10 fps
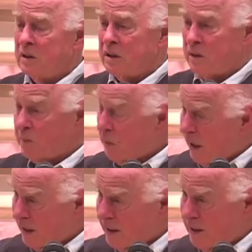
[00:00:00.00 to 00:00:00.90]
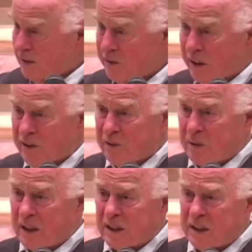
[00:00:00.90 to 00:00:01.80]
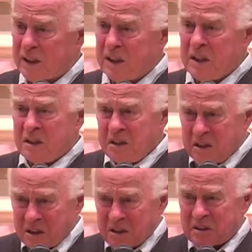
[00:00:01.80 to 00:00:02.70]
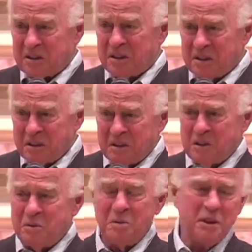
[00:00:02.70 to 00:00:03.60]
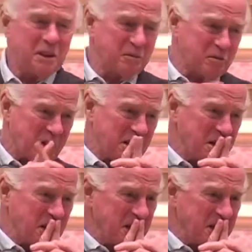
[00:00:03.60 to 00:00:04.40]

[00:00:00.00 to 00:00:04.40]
your body, your sexuality, you know, to become one.